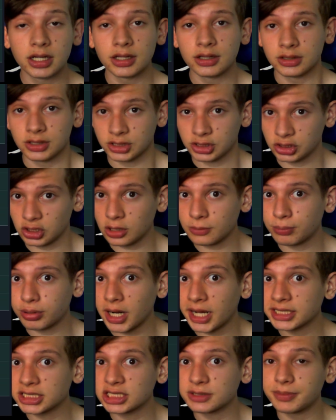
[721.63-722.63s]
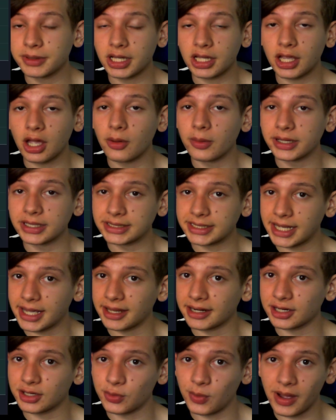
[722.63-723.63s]
The stock price has been going
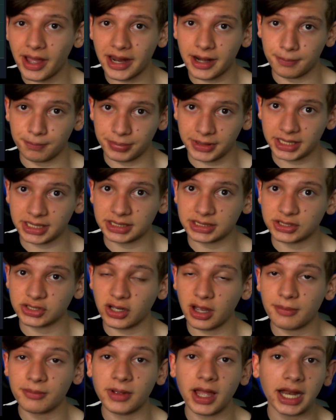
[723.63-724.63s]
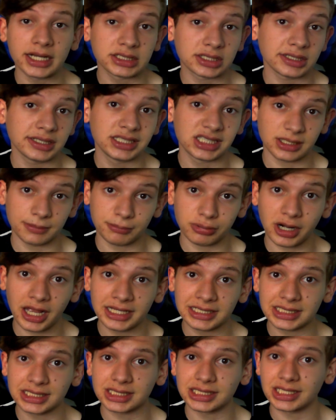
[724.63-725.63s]
down quite a bit, so I'm actually
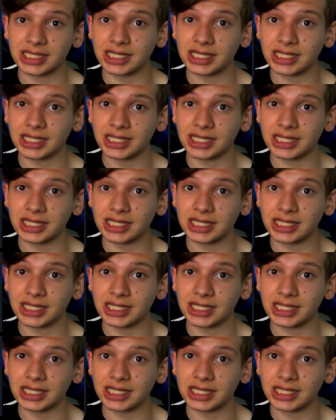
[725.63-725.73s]
surprised to see